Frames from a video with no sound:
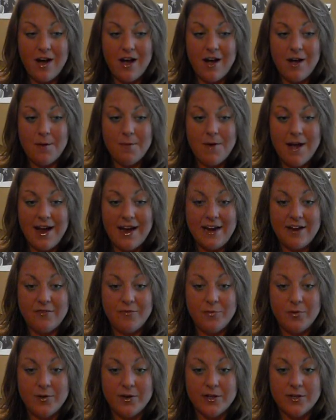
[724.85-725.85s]
Um, I
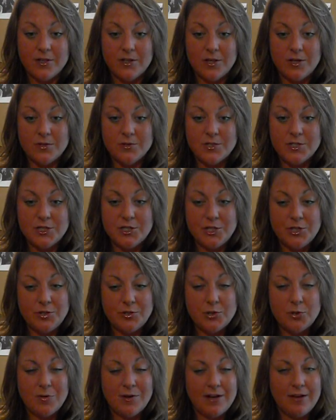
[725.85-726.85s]
have put close
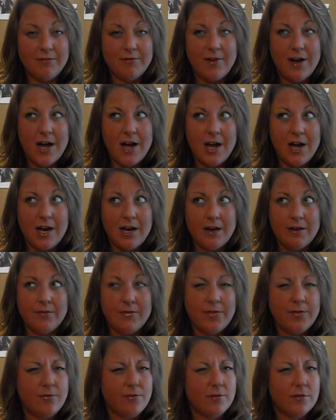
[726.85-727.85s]
to
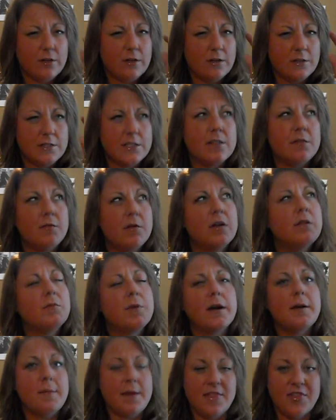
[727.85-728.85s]
twenty-five, close to, well,
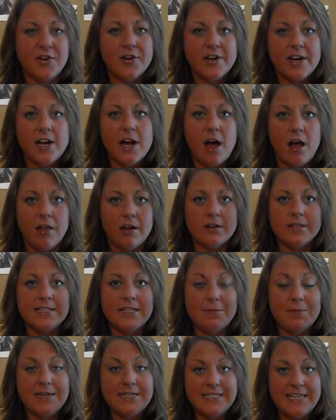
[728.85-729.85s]
probably about thirty dollars
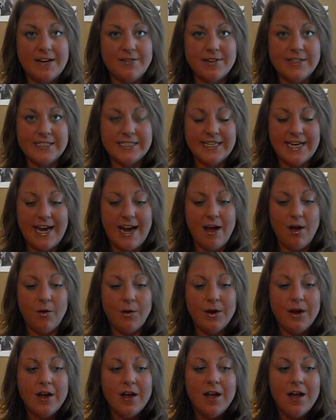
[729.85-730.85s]
in my savings
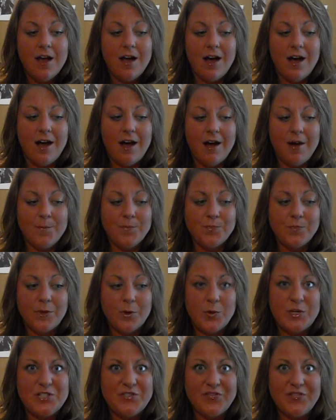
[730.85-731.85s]
account, um,
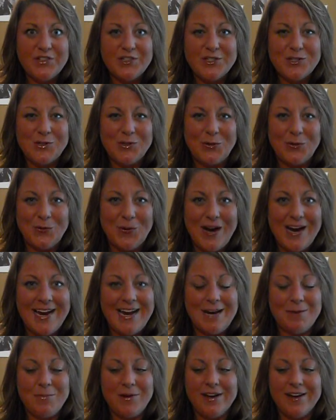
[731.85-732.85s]
which feels
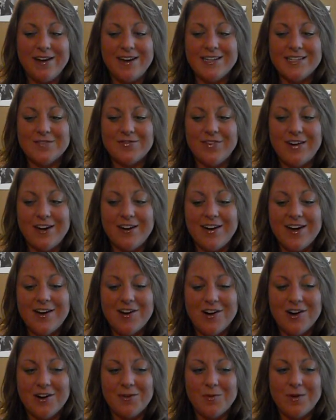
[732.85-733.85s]
great, but it is very
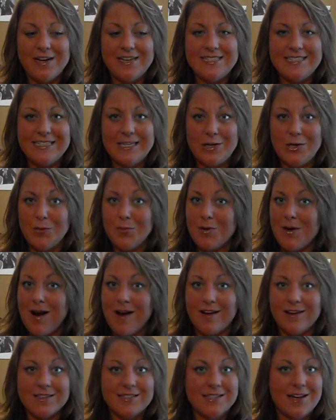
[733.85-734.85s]
hard when I see new
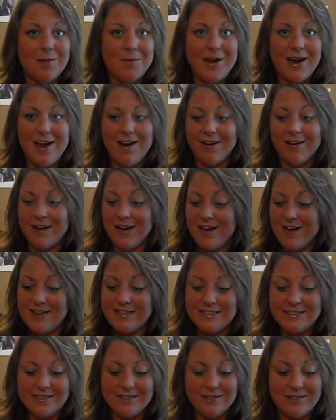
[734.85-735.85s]
products coming out,
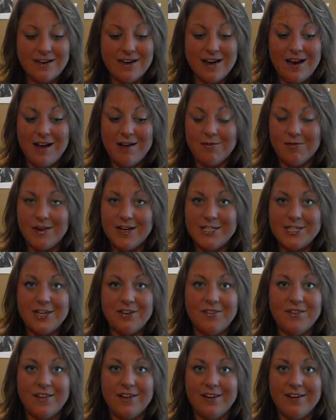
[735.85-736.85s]
guys, and I'll reach
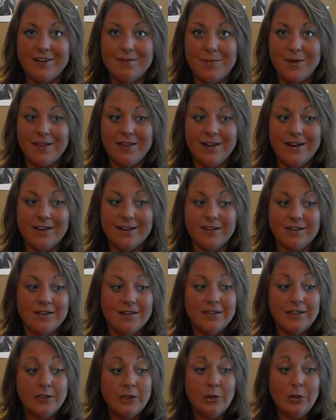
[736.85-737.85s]
over there and be like,
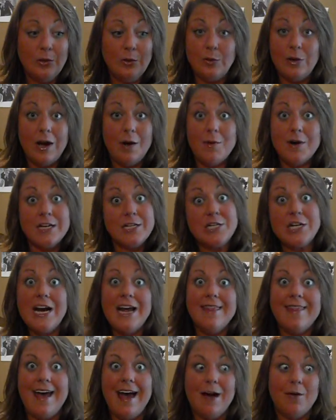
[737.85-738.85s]
oh, I want to
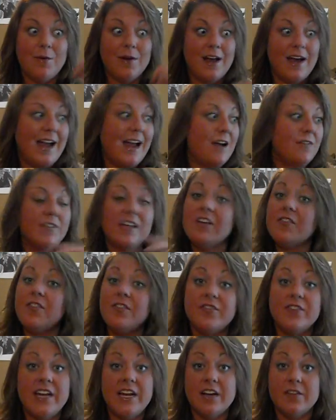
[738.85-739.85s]
try that when I have like
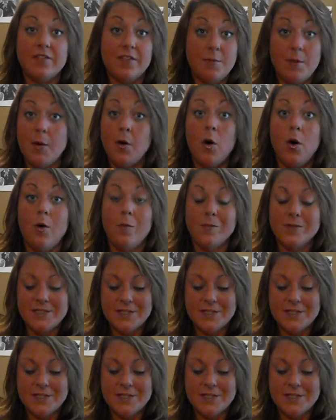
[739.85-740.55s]
fifteen of them at home.